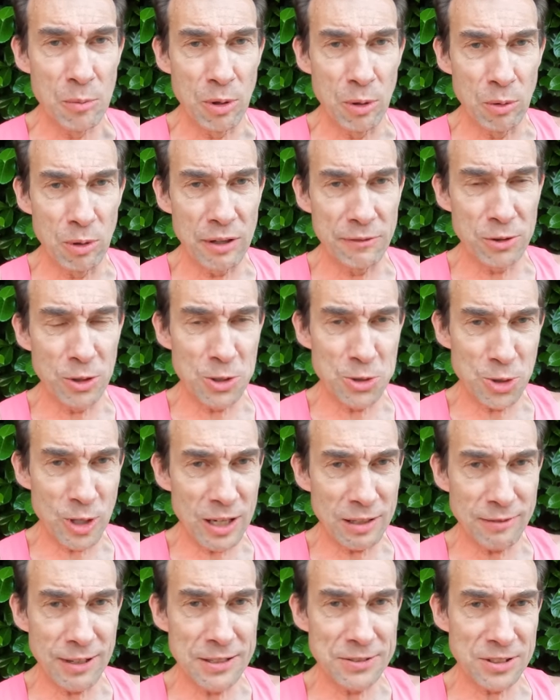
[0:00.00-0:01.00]
But I've got a
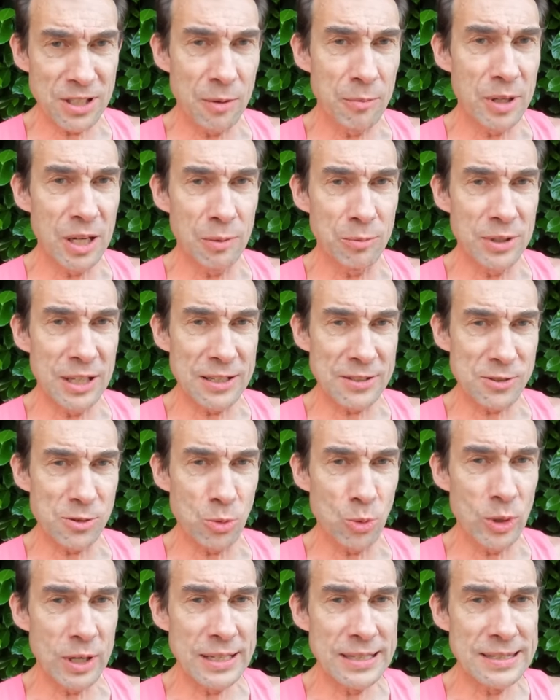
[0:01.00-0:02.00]
track race coming up next
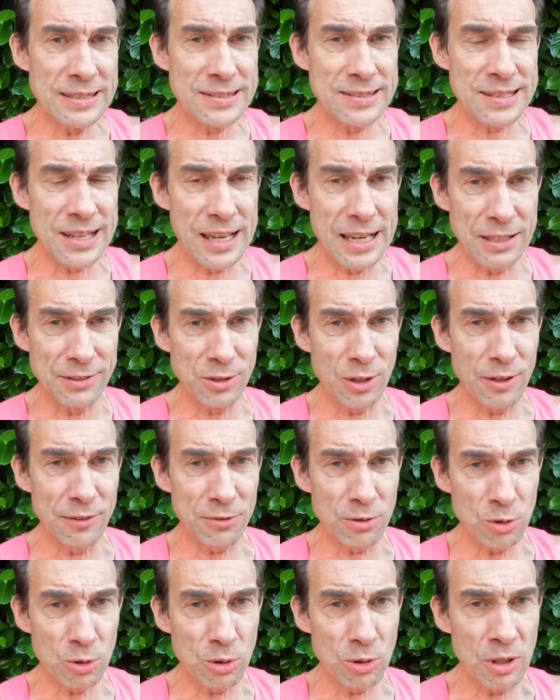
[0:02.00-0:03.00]
Wednesday. So I
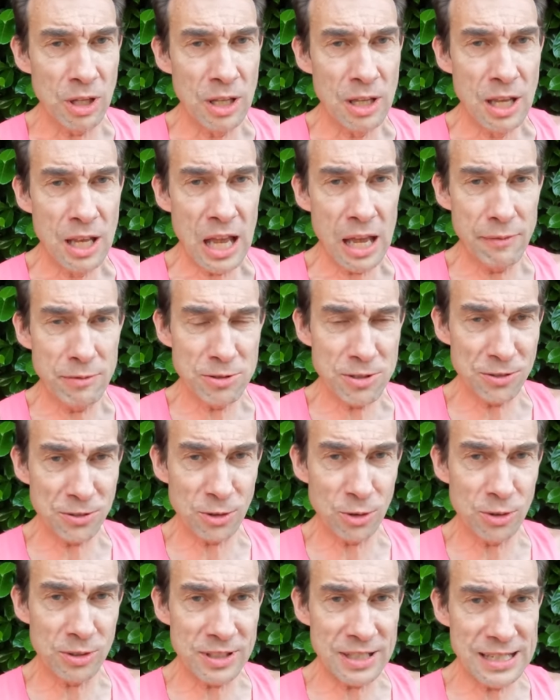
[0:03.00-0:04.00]
thought, having
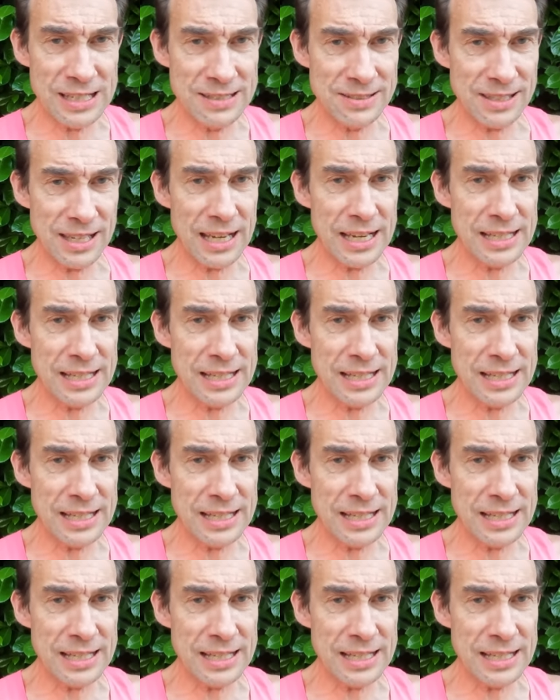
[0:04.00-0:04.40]
just got these